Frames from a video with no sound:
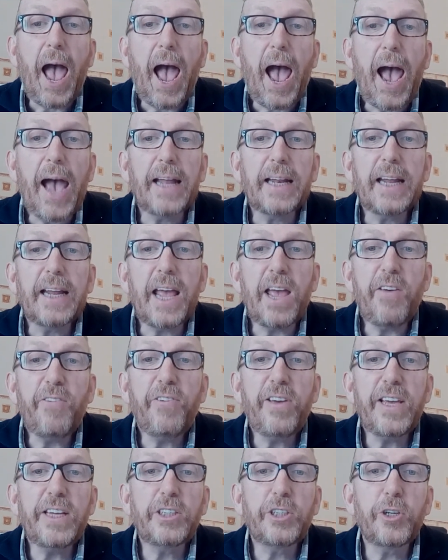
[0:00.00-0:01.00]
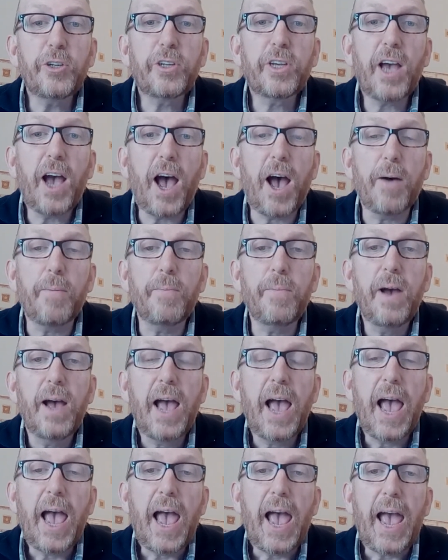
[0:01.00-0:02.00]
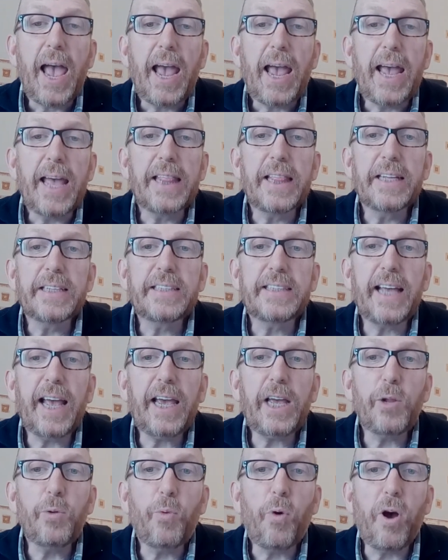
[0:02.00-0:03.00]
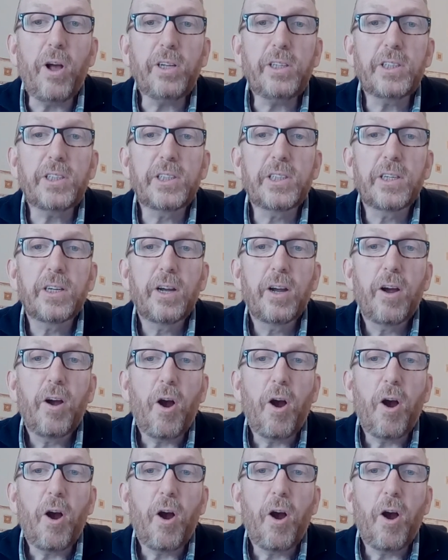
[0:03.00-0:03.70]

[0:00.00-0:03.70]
And if he should come in the second watch,